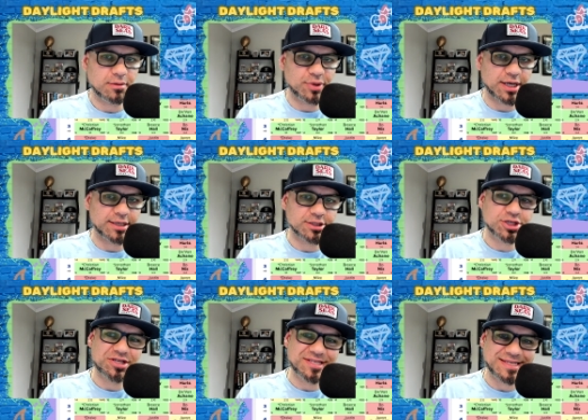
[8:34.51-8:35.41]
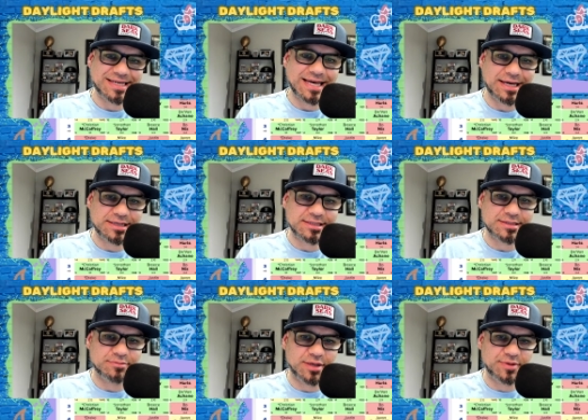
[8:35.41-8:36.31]
But just in
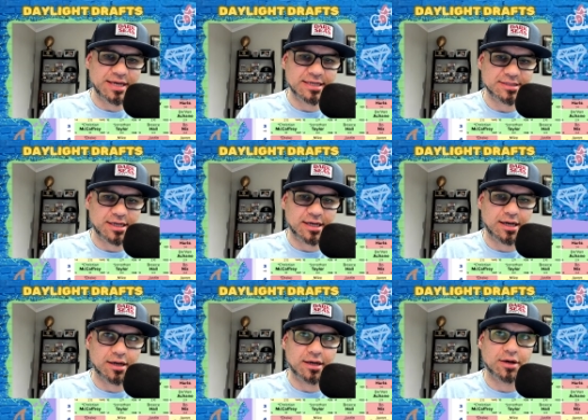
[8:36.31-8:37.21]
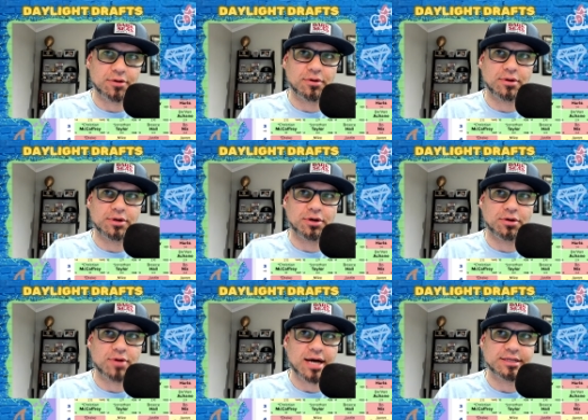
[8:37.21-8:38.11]
case, maybe he has a
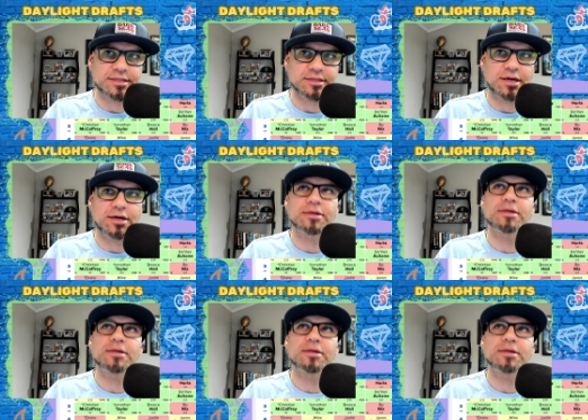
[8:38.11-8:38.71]
rocky start